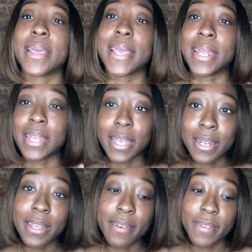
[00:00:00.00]
in
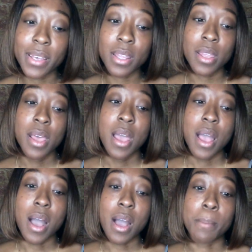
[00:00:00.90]
any of it.
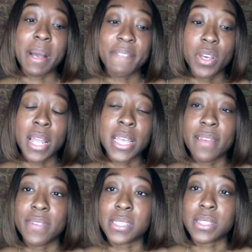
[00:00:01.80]
I feel like if
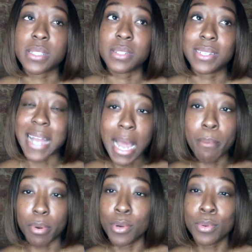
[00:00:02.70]
it's not
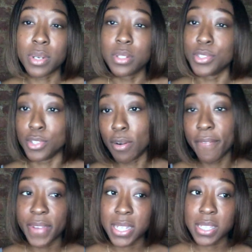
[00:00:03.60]
broke, don't
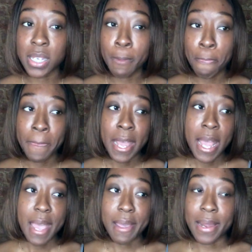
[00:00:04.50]
fix it.
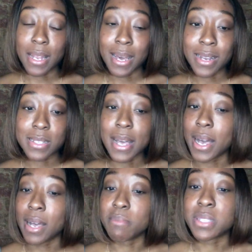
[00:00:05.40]
And a lot of
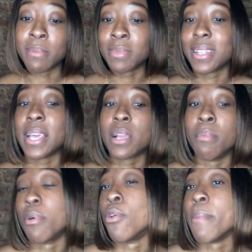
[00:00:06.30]
times, something like a
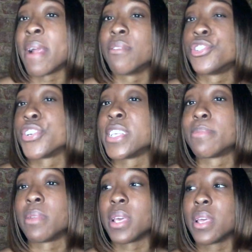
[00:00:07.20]
bone marrow
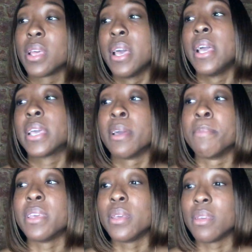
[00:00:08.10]
transplant can
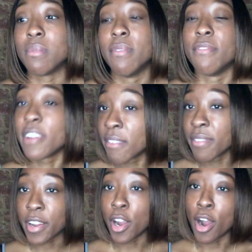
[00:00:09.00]
be very,
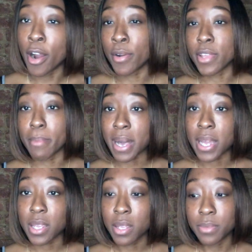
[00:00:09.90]
very hard on your
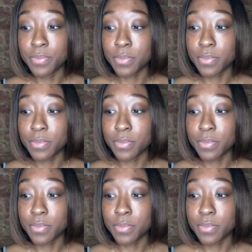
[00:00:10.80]
body.